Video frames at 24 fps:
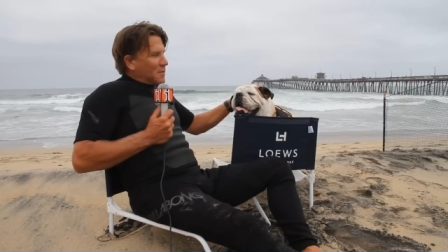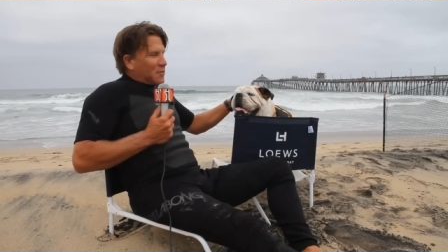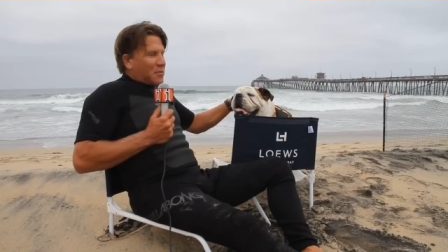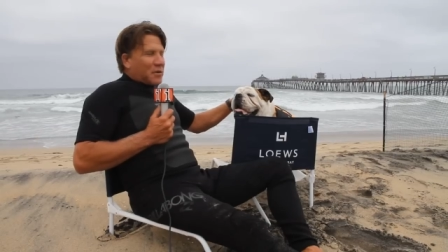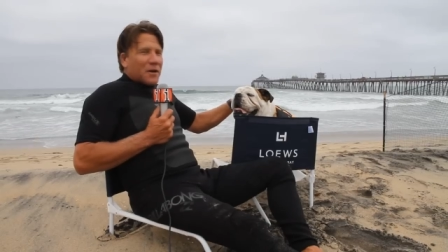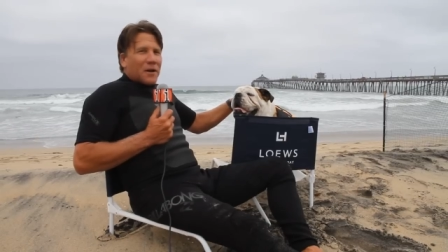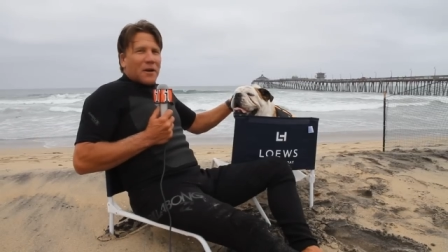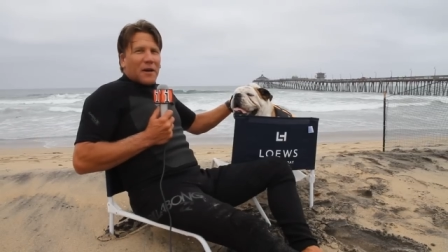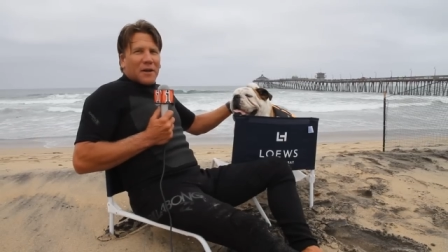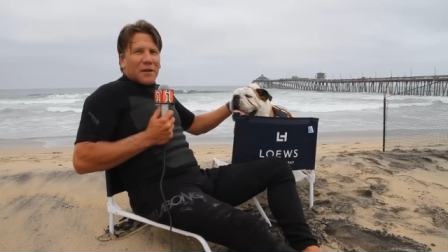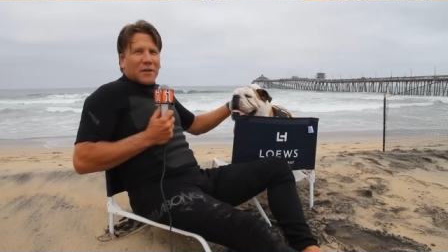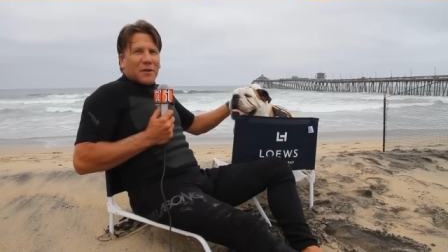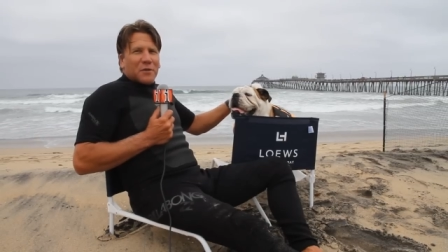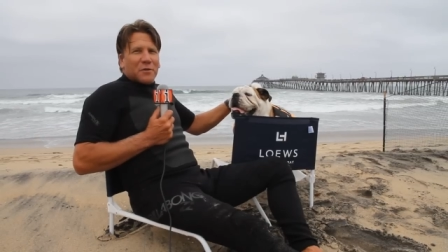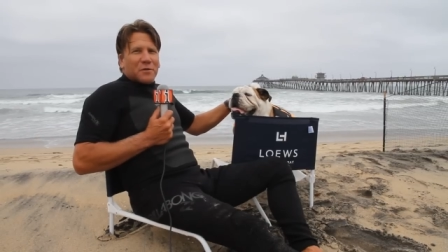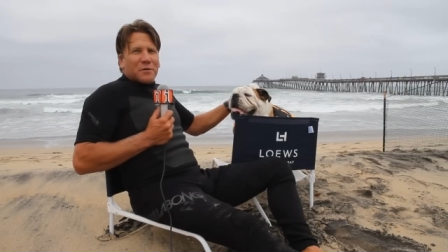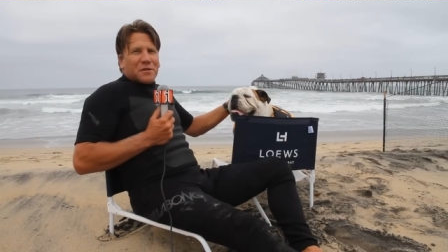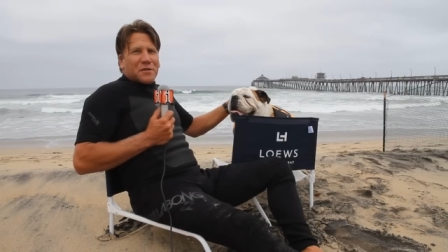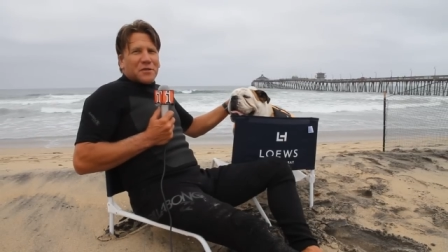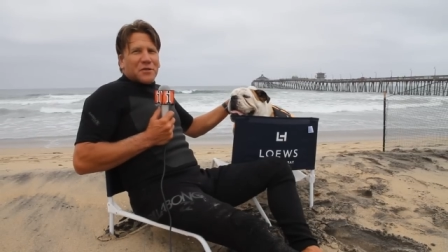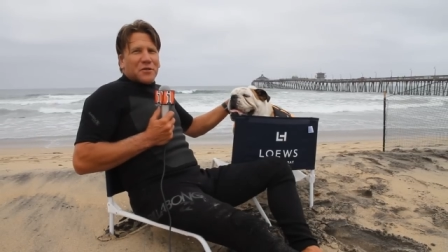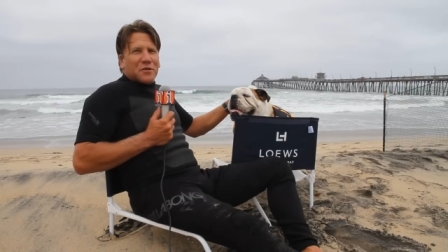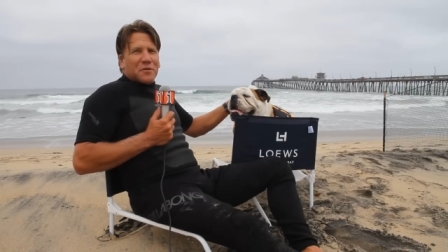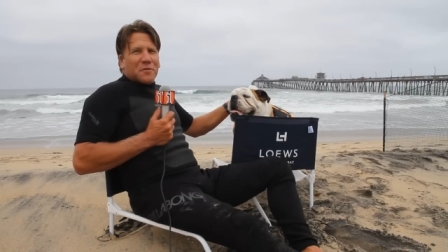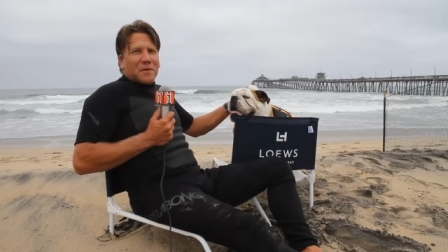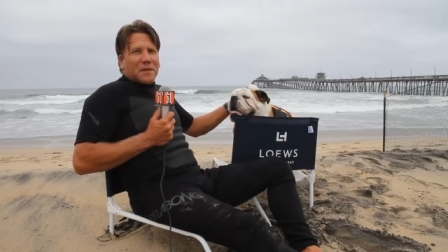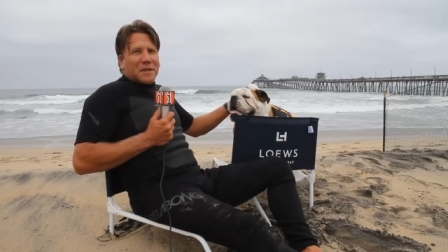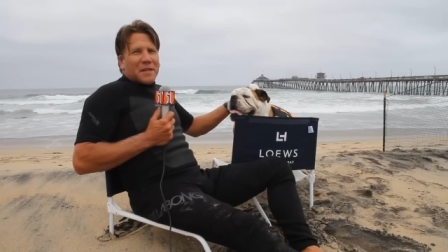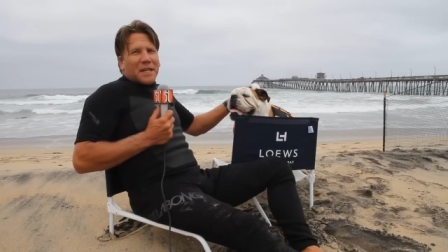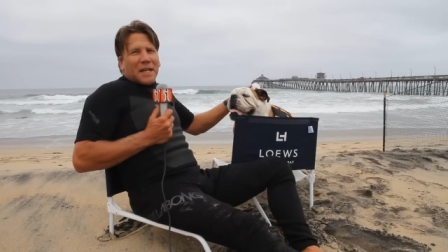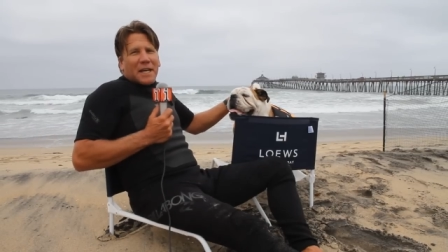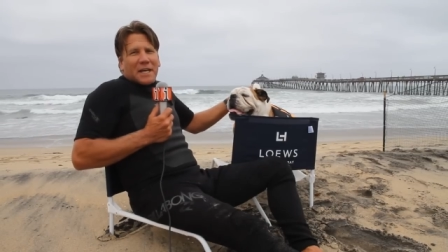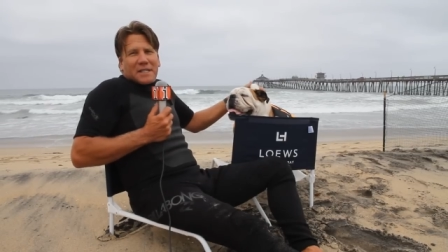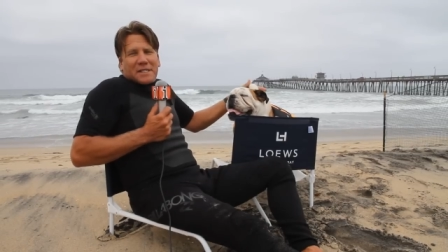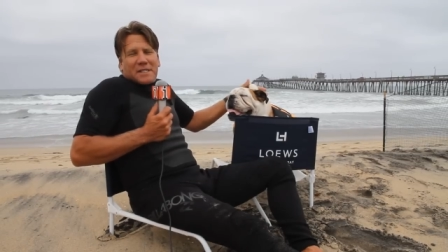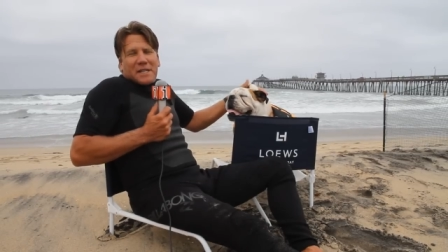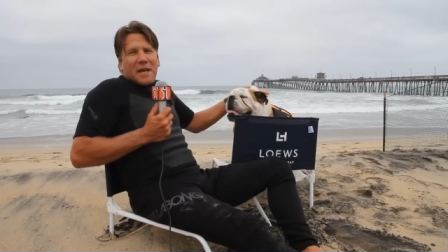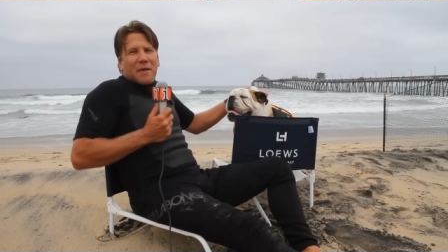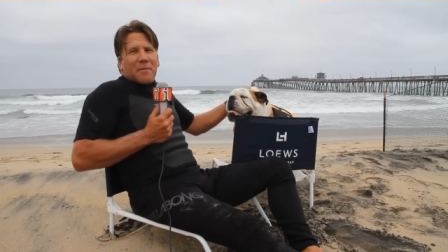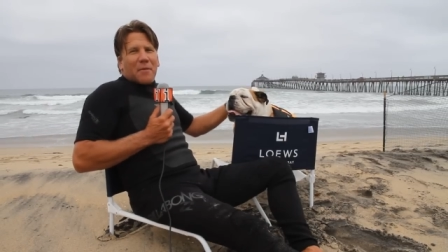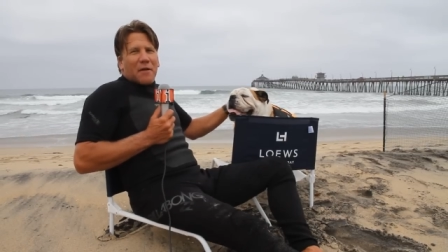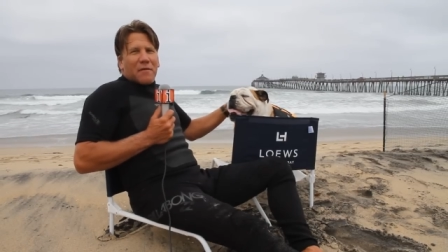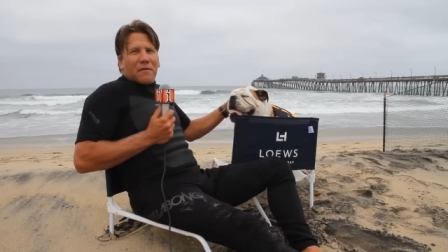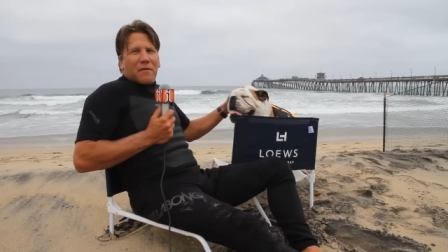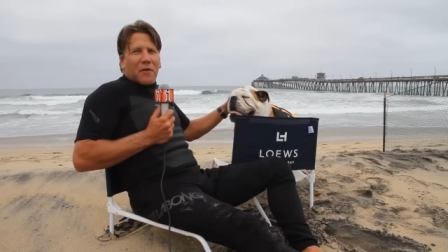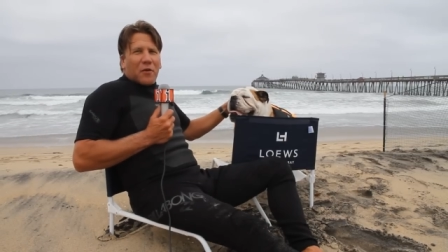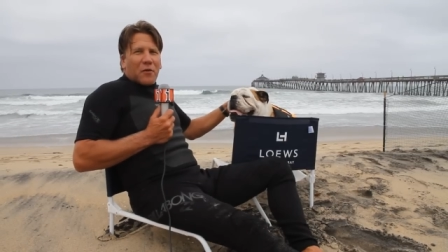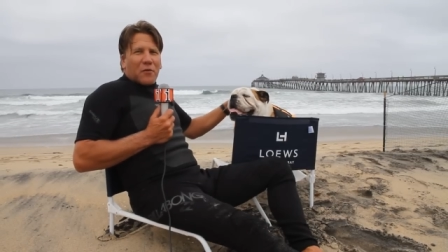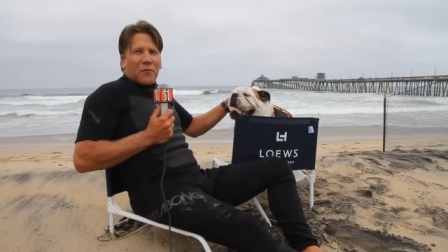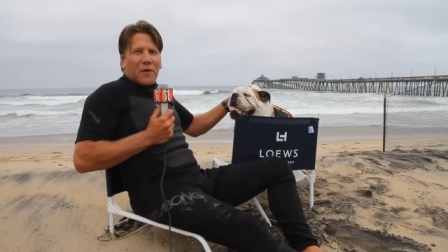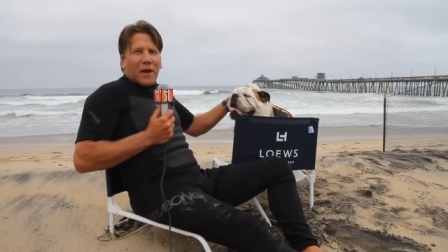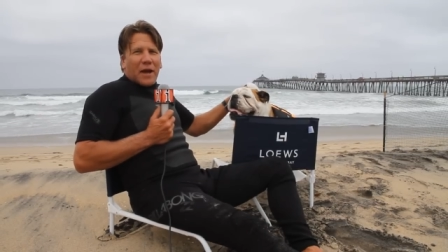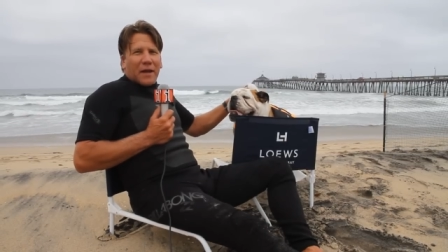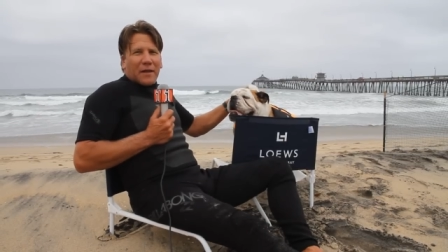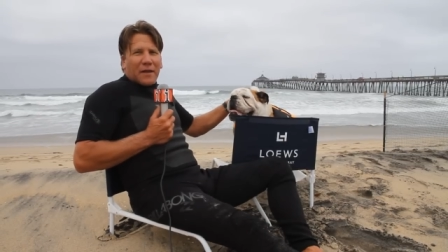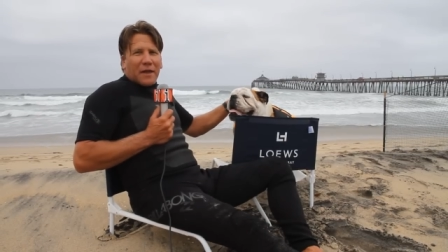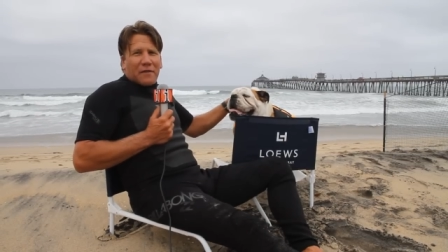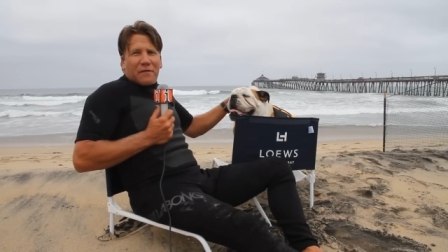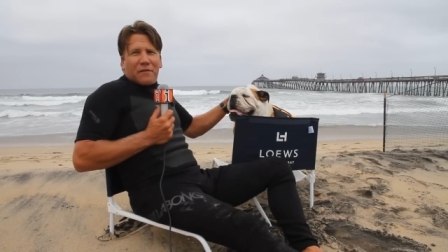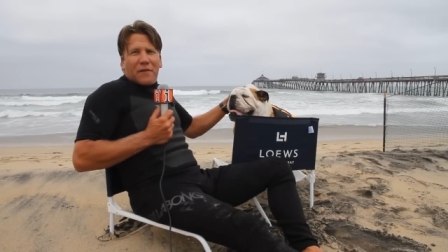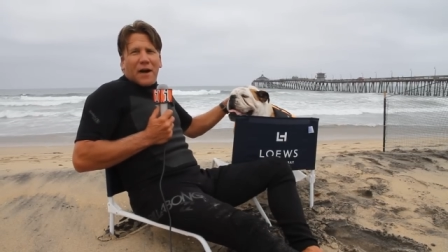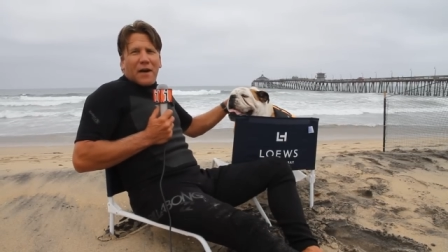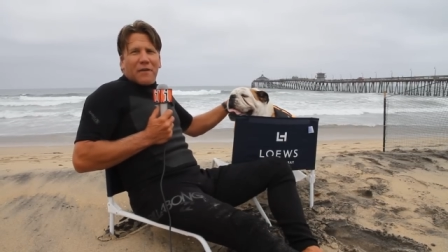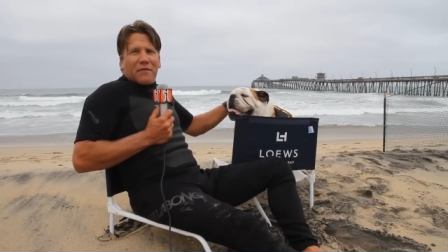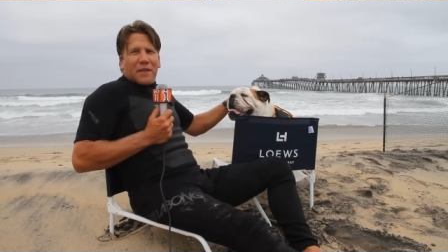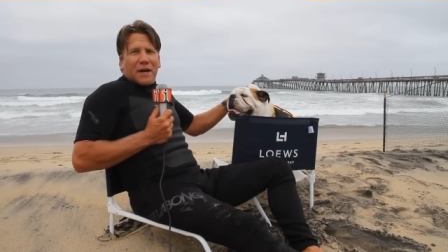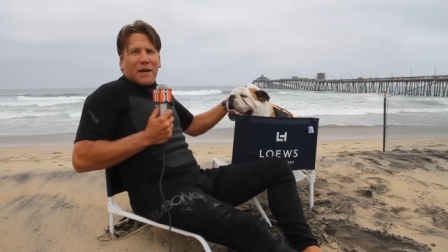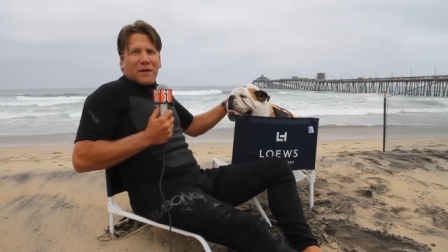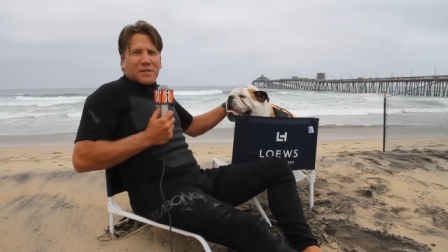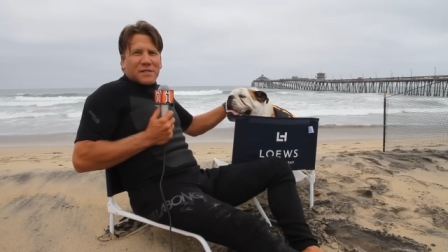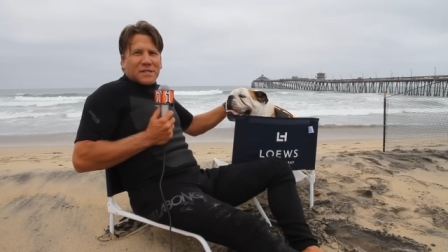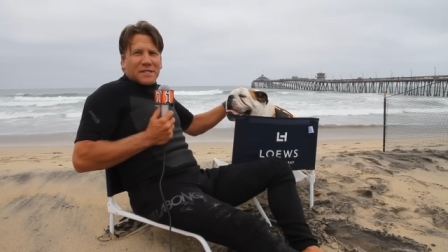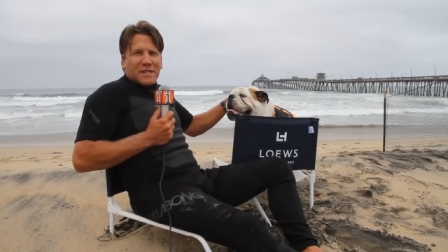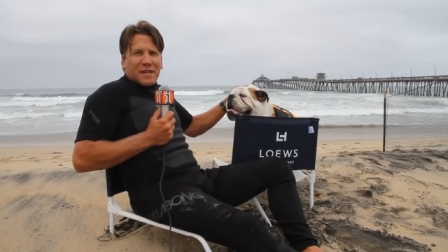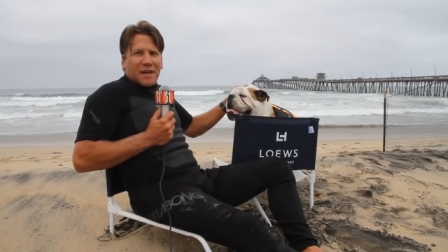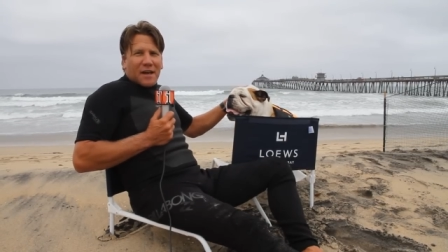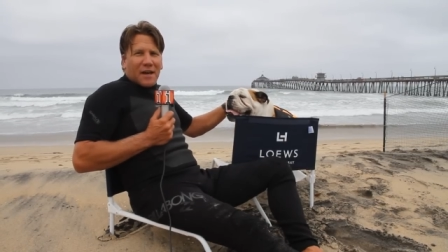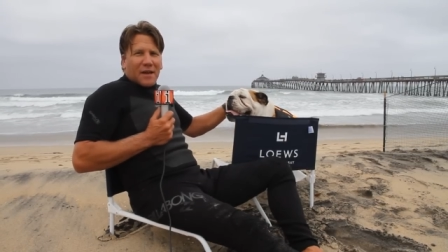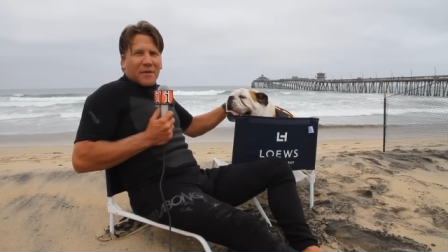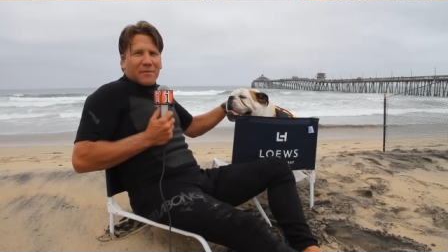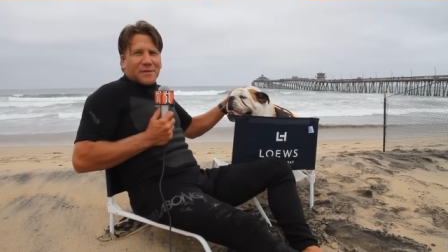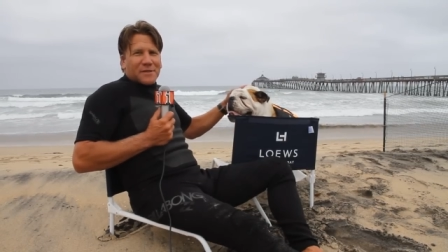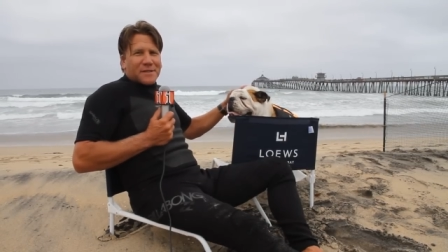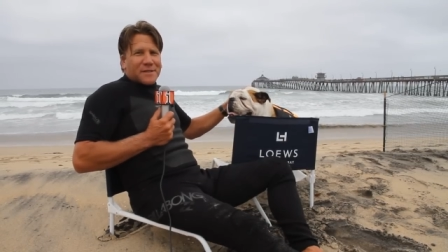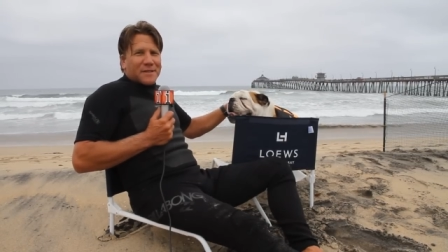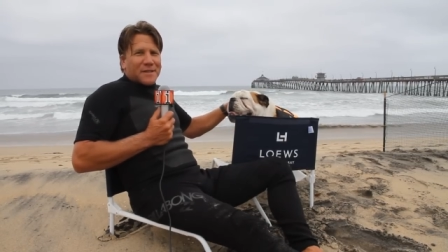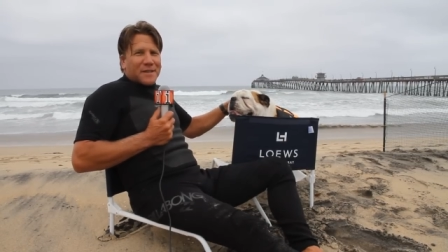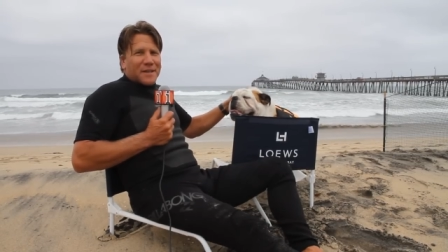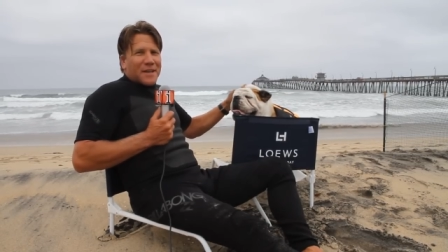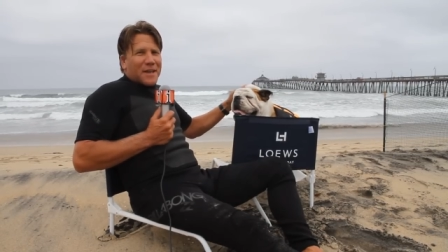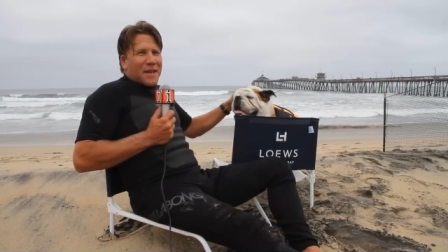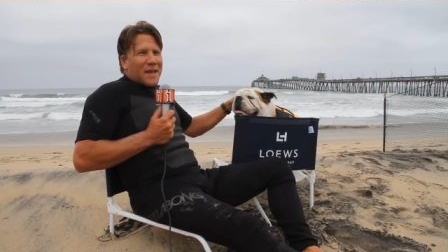put it on YouTube, and the next day my phone rang like 5,000 times.